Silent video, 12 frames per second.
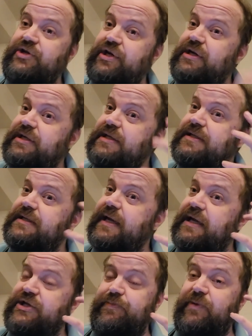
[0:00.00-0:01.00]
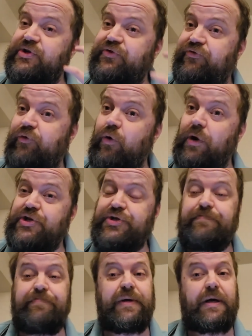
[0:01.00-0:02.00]
And it doesn't take as much force
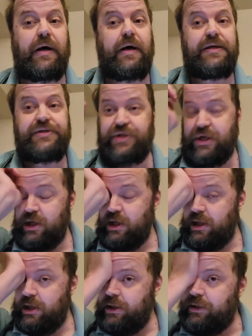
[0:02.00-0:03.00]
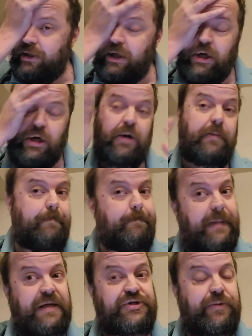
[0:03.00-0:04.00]
because
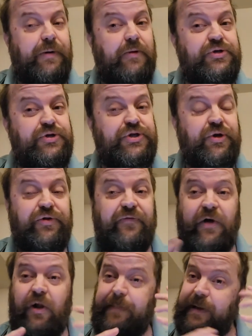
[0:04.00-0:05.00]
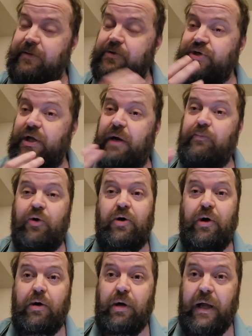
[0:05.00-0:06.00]
as their bones are still developing, there's a lot more
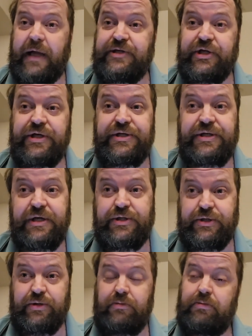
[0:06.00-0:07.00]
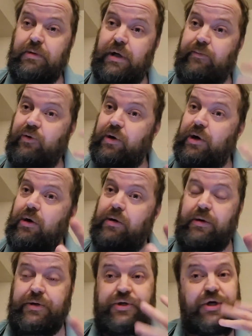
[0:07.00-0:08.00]
cartilaginous tissue, a lot more
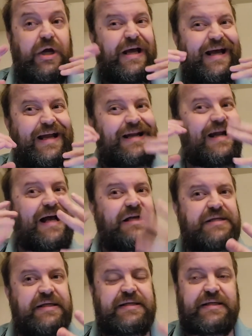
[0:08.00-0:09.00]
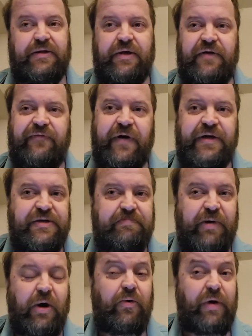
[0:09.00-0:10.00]
cartilage, and it hasn't solidified to
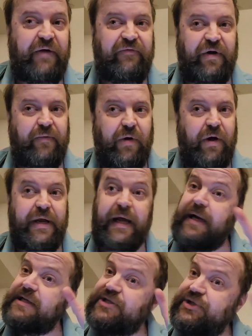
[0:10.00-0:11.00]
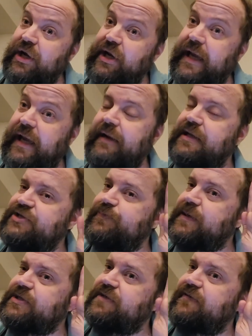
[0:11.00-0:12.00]
bone everywhere yet. Again,
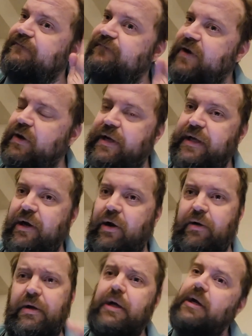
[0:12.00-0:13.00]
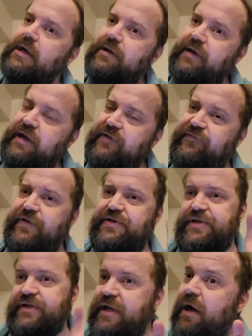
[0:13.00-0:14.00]
especially the very young
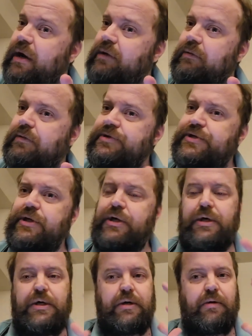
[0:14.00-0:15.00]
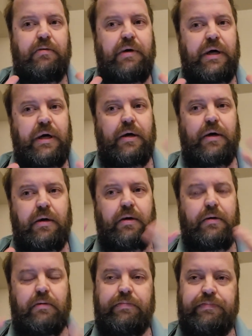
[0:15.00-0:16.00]
infants and toddlers,
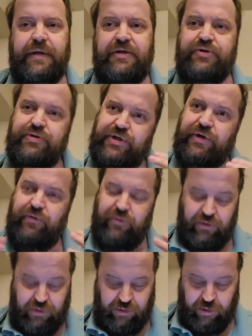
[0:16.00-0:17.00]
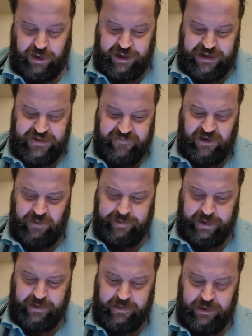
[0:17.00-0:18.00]
where things are still growing and developing.